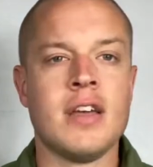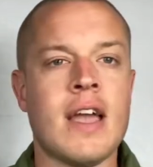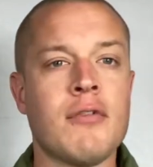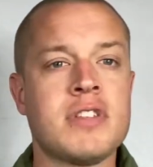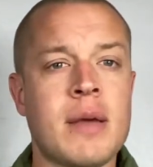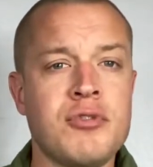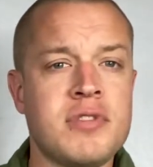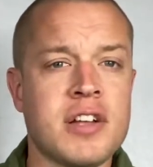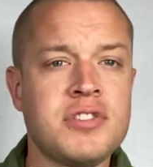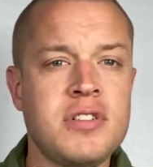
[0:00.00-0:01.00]
Every time you
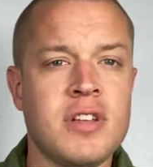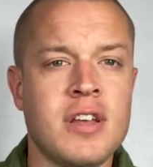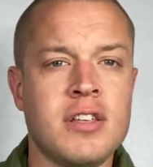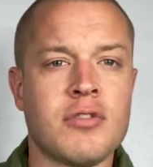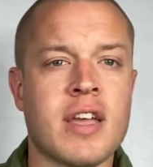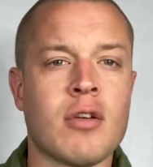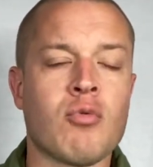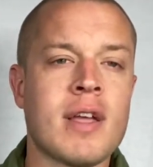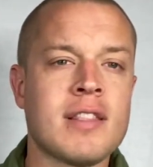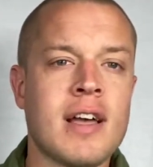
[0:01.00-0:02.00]
touch it, you'll get a
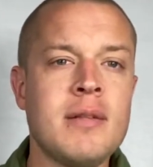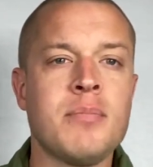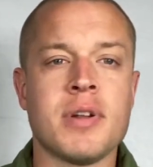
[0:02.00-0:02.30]
red light,